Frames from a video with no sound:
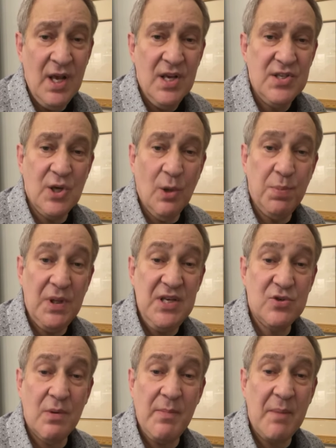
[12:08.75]
So
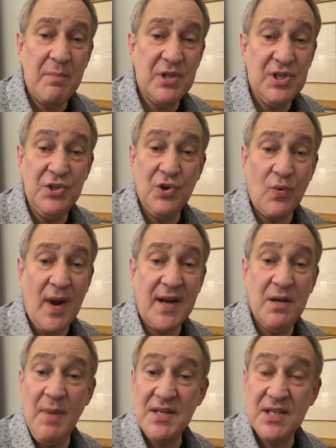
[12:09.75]
please remember to direct
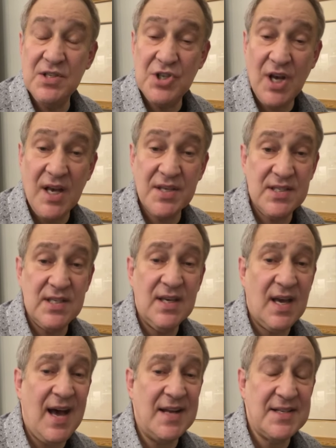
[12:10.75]
message us,
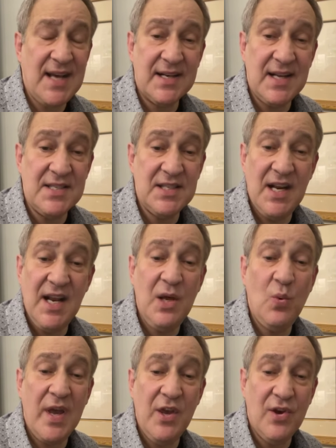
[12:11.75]
contact us in any
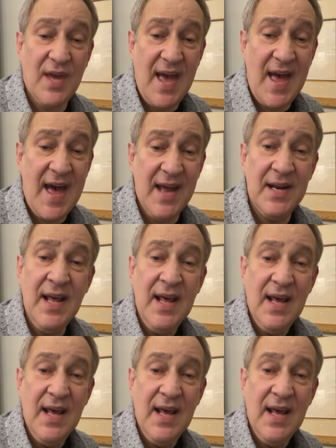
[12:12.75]
way you can.